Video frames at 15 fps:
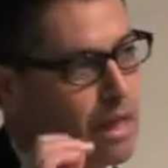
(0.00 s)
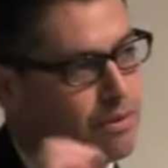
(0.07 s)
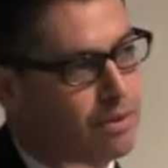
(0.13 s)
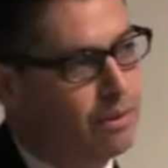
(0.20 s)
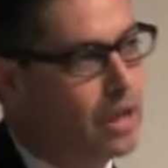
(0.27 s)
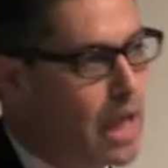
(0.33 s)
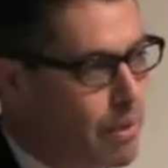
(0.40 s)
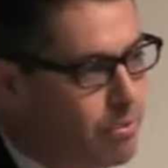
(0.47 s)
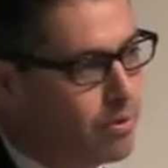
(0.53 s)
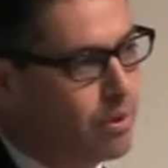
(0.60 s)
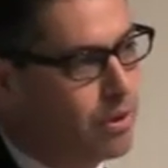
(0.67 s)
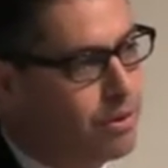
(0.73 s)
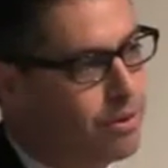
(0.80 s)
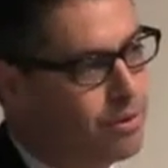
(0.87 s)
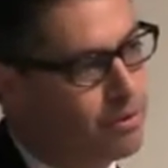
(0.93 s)
And the
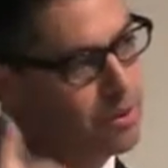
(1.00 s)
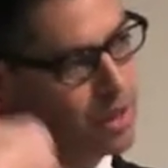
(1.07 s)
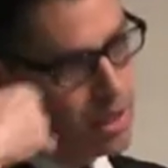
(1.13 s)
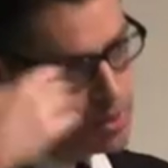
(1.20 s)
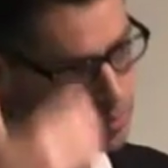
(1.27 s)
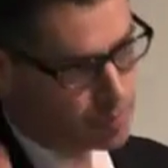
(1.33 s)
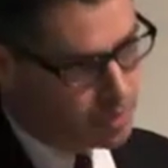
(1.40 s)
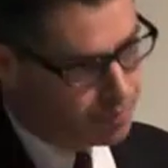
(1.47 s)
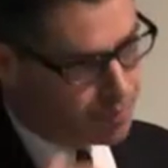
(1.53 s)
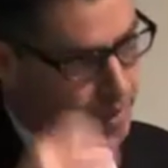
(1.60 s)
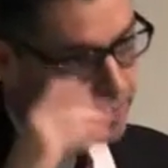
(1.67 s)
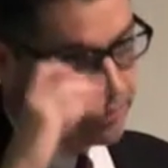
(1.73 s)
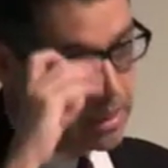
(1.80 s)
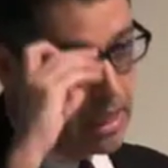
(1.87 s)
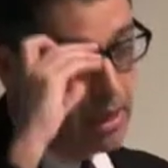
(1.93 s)
labyrinth, as we
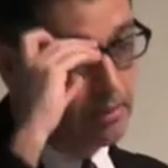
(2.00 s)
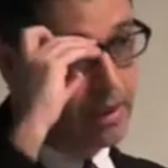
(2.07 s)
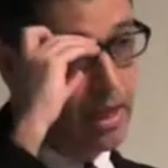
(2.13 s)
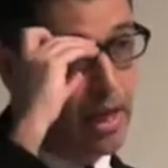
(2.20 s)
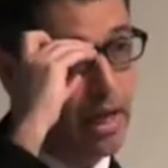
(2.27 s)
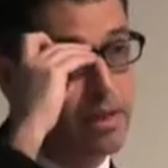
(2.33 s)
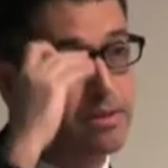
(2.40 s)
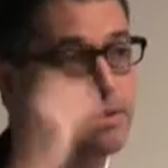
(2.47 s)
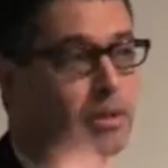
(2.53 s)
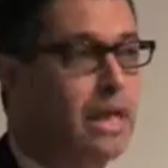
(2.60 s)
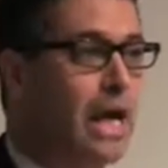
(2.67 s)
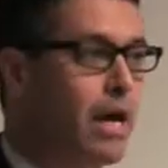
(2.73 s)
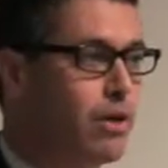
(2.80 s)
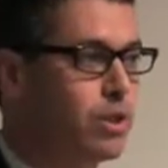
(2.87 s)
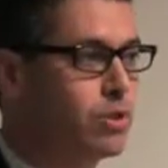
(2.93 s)
found out, has the
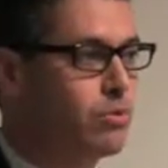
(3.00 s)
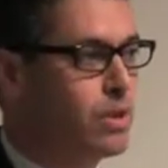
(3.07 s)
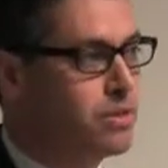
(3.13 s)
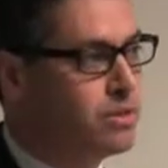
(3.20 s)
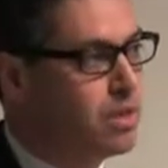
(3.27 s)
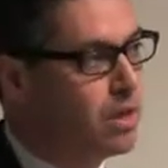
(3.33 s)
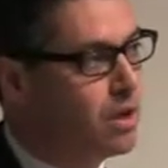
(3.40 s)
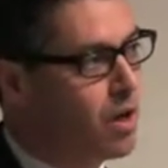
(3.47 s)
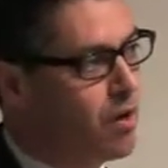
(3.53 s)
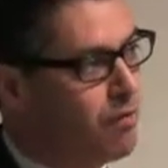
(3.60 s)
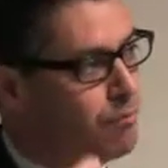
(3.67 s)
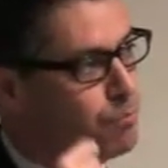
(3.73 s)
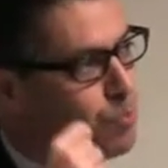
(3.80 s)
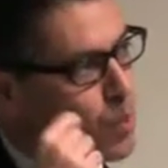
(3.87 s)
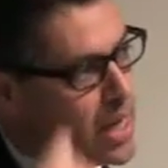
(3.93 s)
characteristic
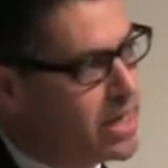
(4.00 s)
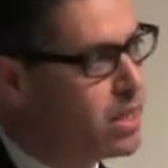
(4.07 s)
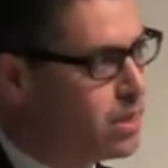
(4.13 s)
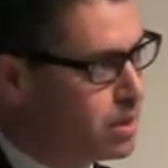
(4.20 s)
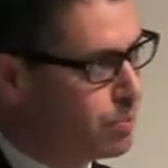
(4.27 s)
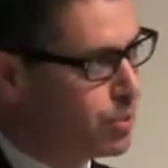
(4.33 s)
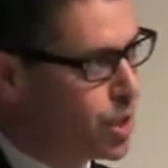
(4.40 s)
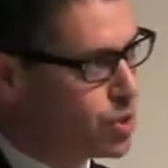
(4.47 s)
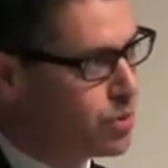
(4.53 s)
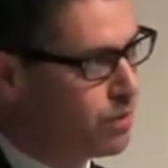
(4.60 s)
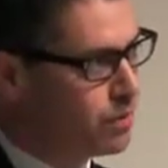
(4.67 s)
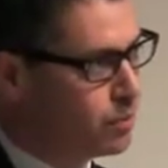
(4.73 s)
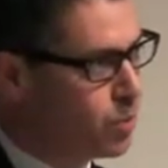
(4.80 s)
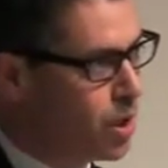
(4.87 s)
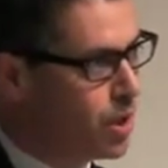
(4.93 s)
of breaking the pressure
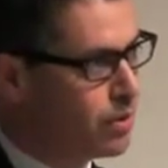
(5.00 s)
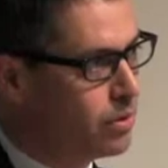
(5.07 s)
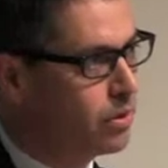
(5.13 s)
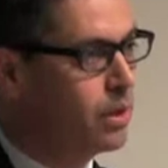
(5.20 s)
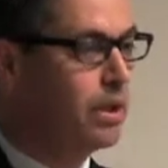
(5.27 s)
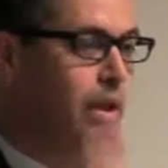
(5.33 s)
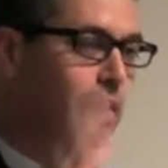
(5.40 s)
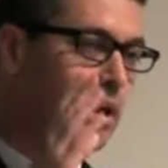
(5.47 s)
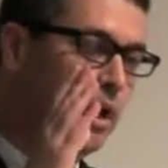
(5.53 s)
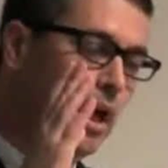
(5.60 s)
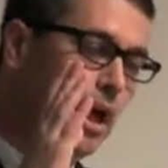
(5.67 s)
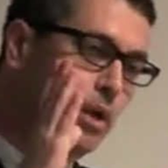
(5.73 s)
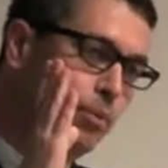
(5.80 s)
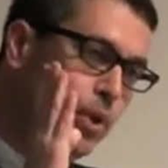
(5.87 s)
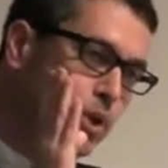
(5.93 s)
of the water.
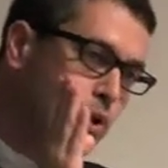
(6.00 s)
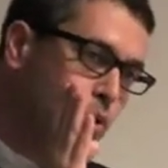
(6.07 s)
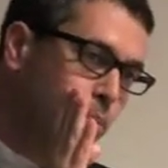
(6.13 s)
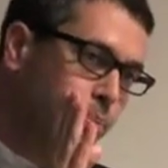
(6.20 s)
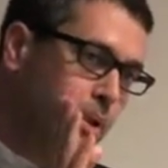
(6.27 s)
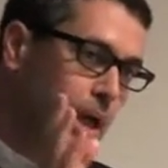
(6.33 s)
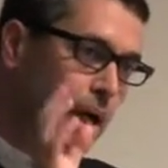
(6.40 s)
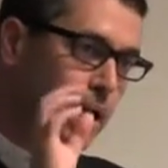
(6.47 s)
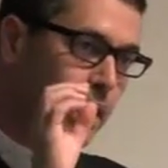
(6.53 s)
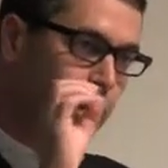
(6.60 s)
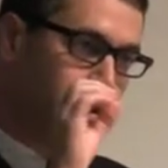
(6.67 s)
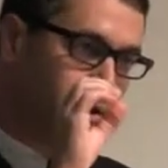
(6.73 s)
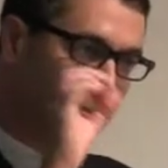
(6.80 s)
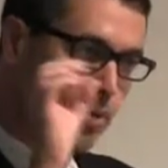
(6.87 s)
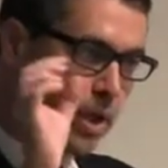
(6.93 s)
And when you
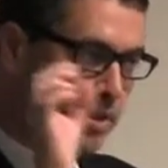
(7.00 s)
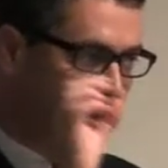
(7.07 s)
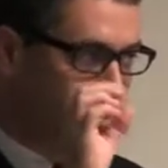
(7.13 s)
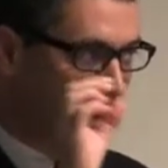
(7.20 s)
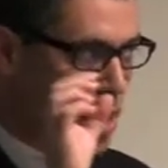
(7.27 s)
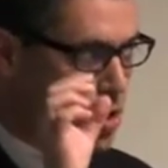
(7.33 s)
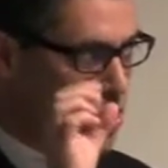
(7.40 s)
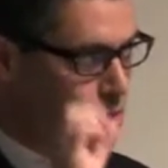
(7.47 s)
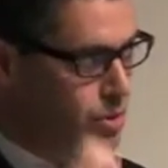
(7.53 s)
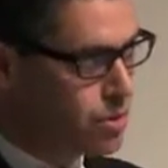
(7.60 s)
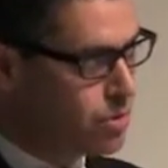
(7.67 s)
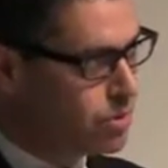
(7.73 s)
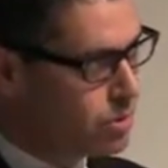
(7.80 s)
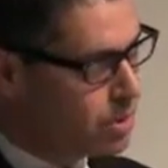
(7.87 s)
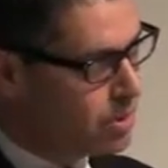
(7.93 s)
apply correct
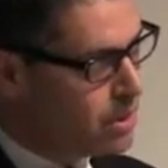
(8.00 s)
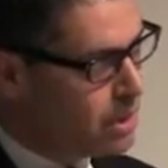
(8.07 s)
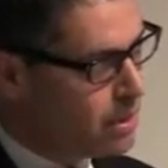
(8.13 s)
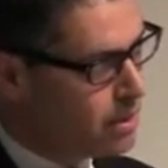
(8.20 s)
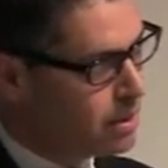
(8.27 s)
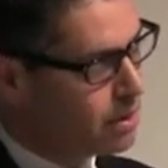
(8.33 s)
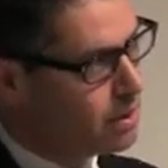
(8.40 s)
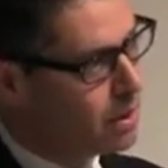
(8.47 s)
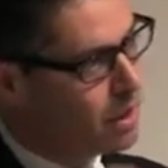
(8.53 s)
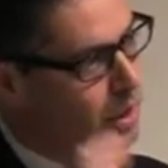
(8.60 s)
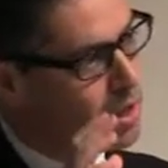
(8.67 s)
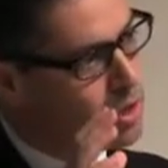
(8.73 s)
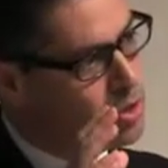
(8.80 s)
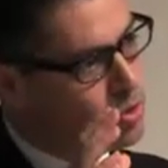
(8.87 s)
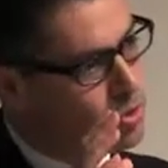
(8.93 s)
dimensions to the teeth,
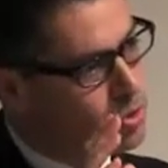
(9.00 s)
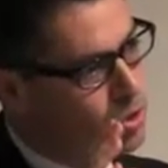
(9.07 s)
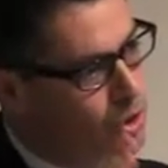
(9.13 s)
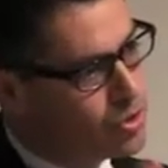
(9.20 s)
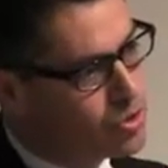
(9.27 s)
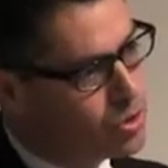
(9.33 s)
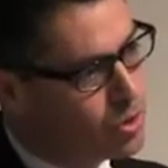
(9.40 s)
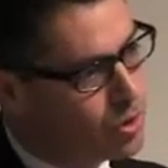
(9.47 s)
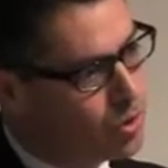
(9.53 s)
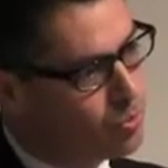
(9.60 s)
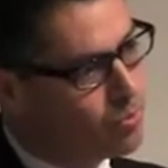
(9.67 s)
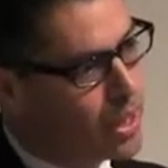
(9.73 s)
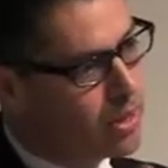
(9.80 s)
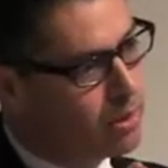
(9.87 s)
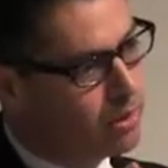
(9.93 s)
you could also
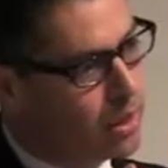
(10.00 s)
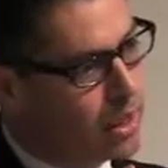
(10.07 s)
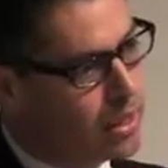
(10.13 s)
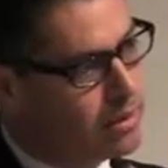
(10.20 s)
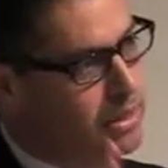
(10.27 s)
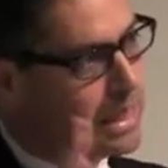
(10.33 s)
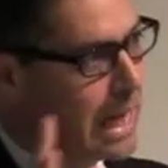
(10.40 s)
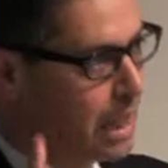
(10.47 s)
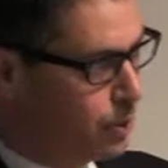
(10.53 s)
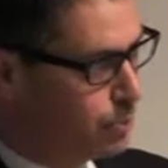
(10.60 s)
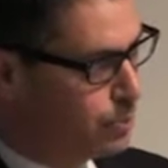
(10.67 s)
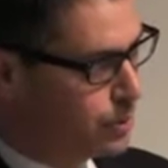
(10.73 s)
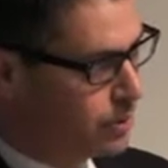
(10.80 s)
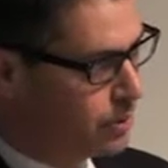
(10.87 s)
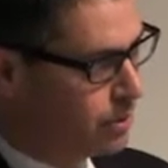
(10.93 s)
regulate the
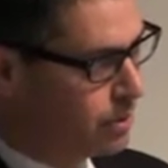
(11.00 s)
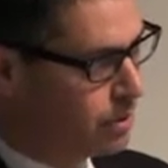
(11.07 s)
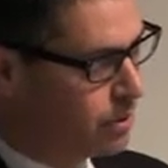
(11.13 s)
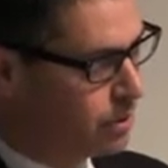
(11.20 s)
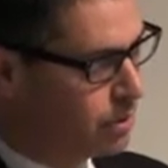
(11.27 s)
output